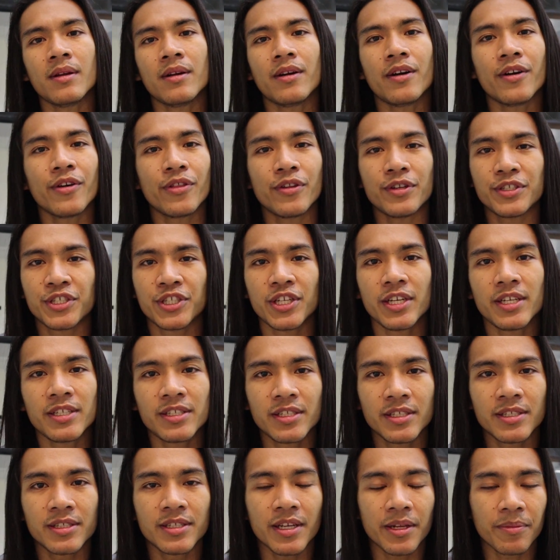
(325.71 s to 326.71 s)
other
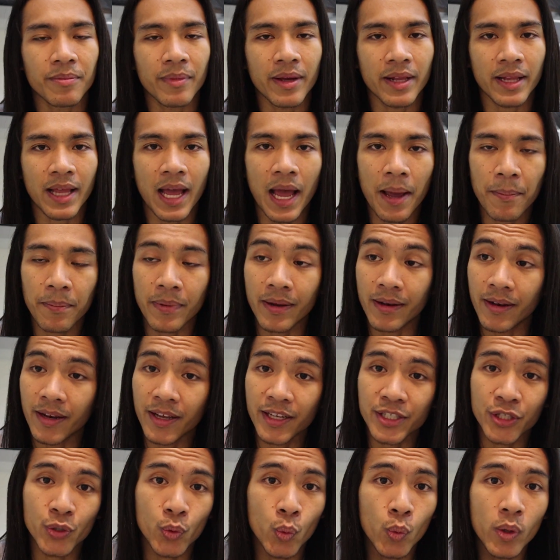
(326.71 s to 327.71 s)
changes that might happen
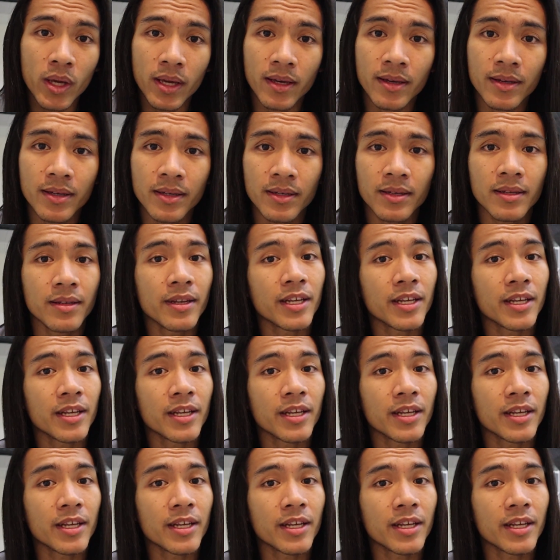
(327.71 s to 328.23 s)
next week,